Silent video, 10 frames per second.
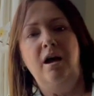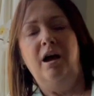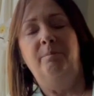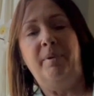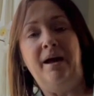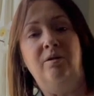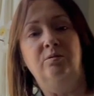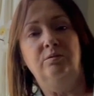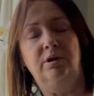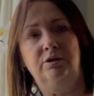about
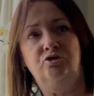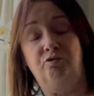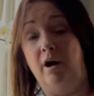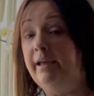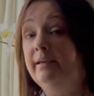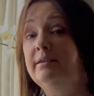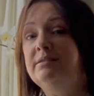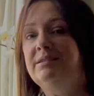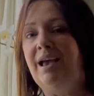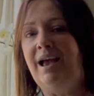
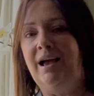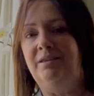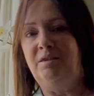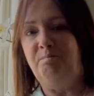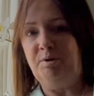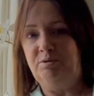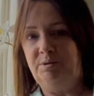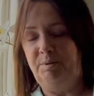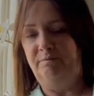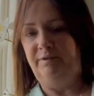dryers and the
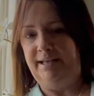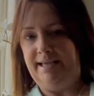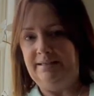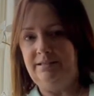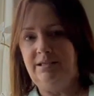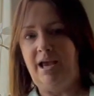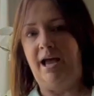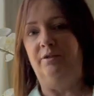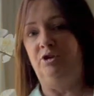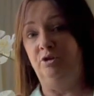buildup of lint
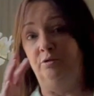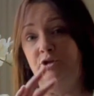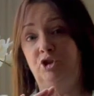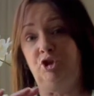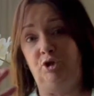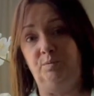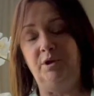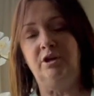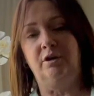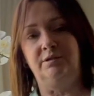and, you know, the tube
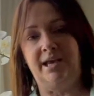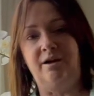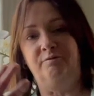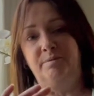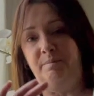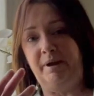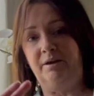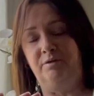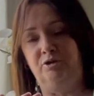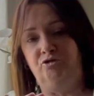that goes out from the back
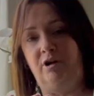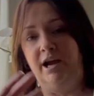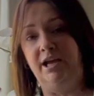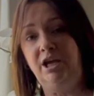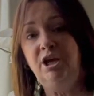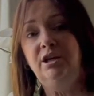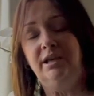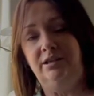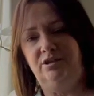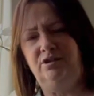of the dryer
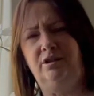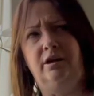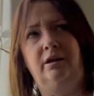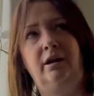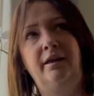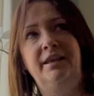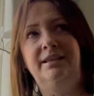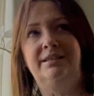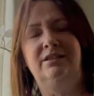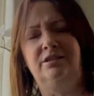into the, I think
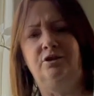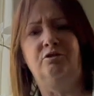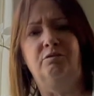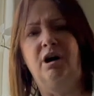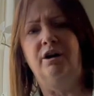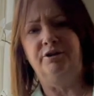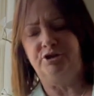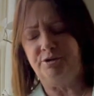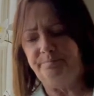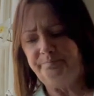it's into the
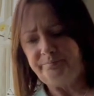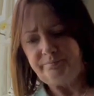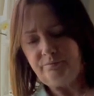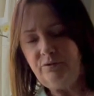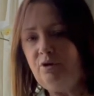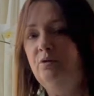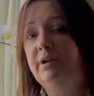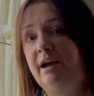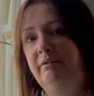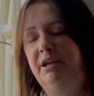garage or
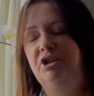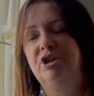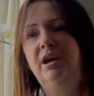garage.